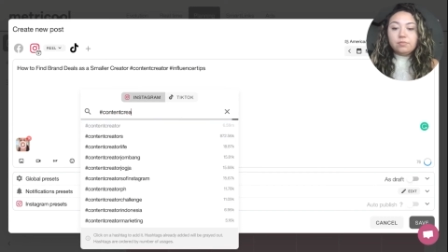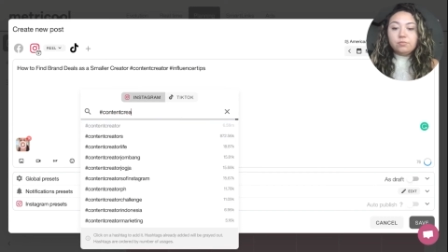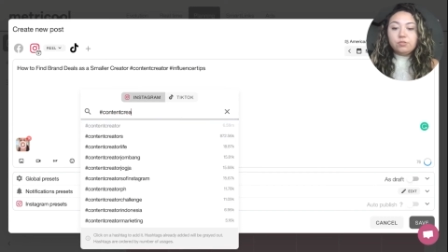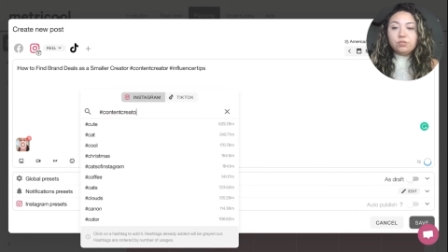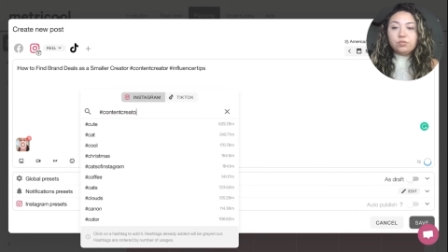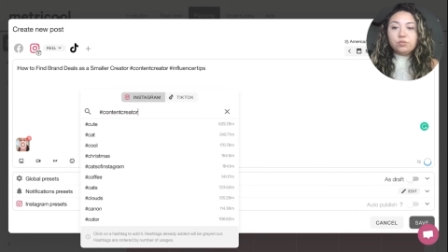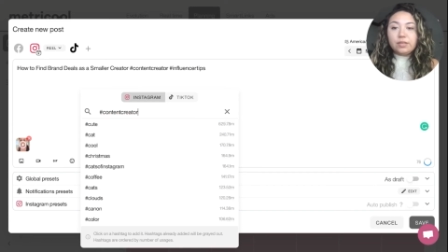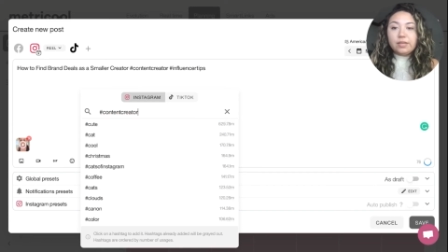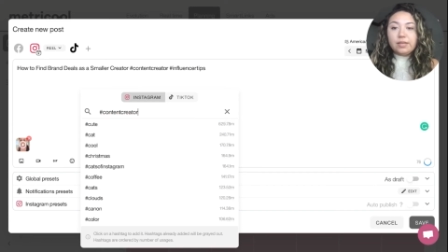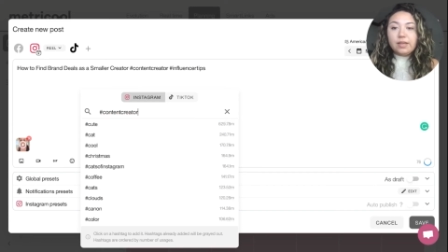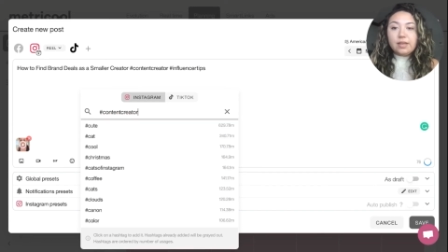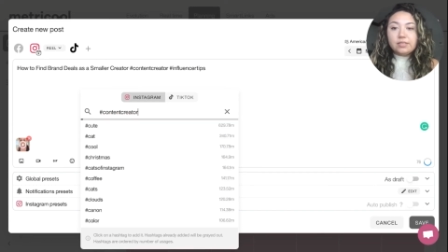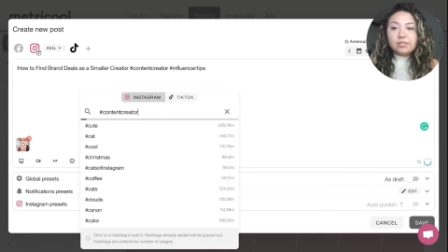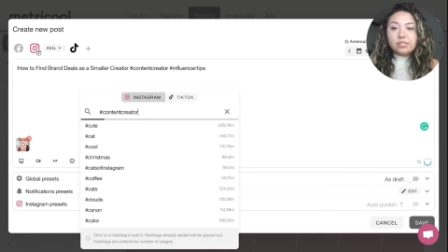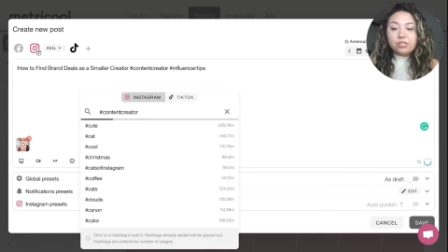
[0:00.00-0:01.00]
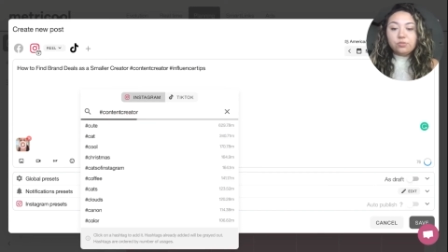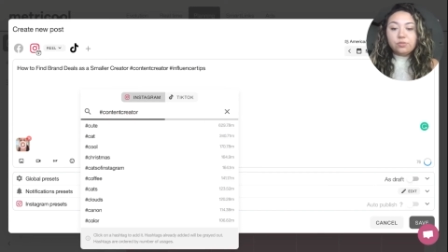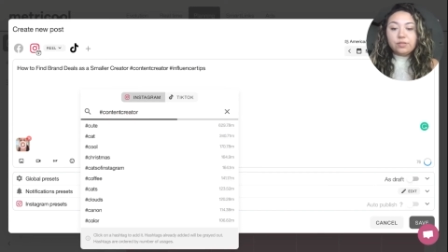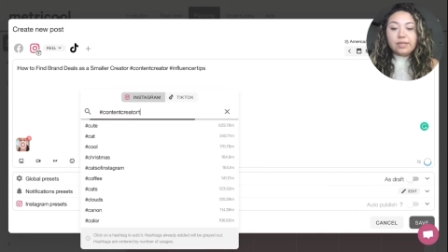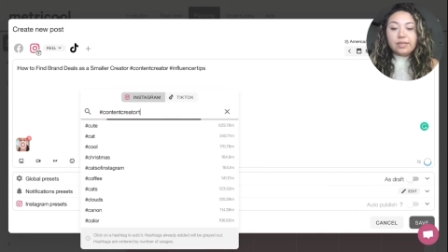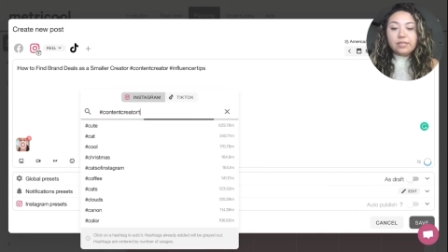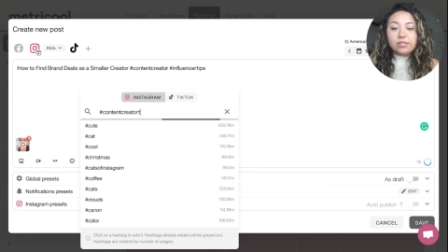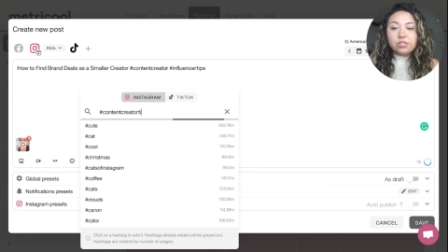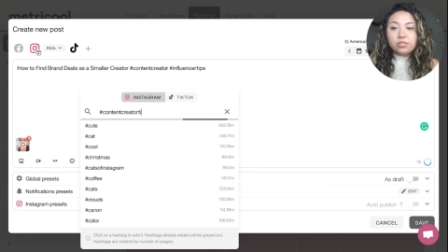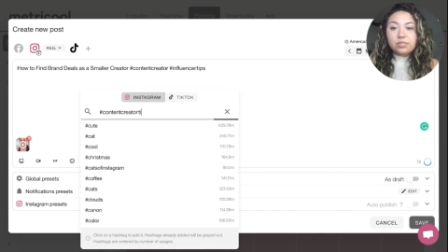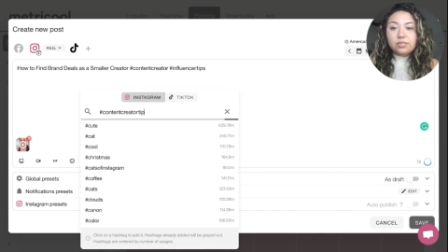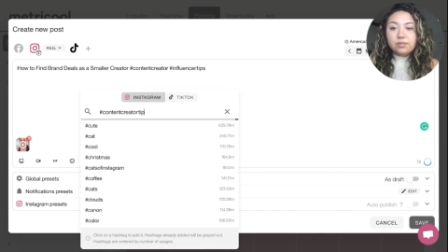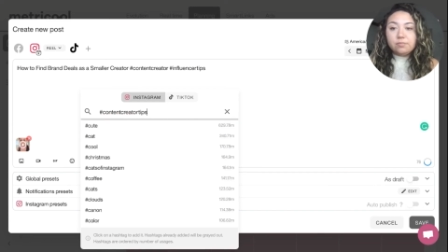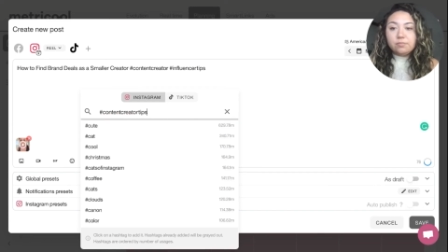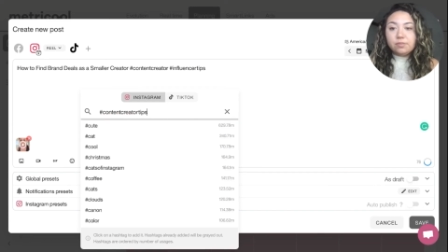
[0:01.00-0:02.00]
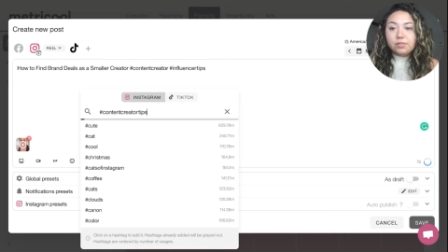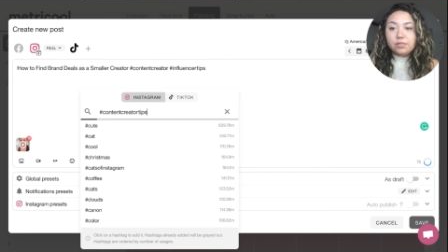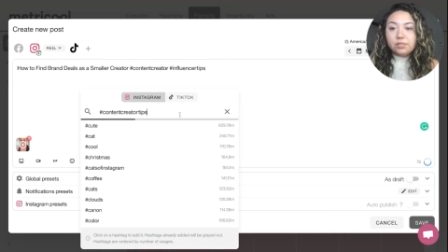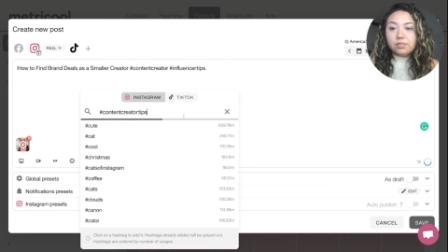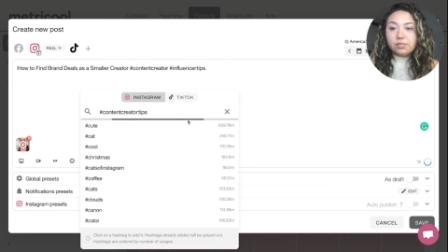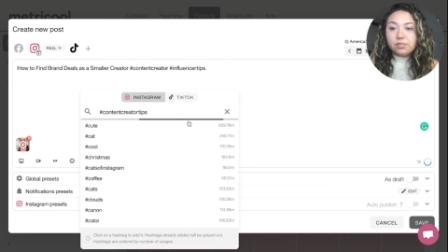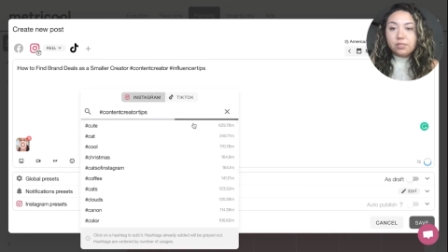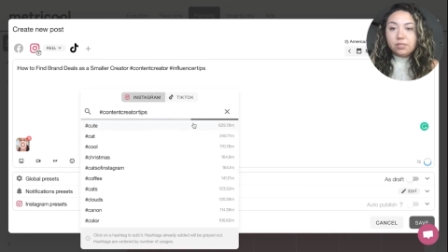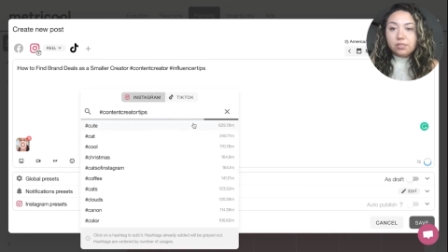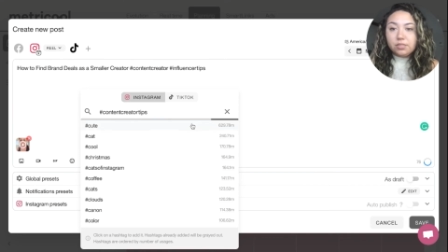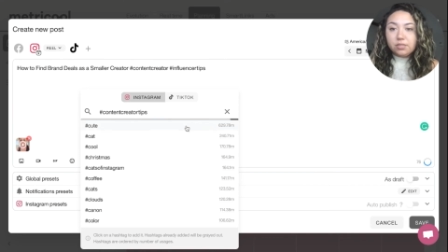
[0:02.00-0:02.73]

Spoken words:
We'll do like content creator tips.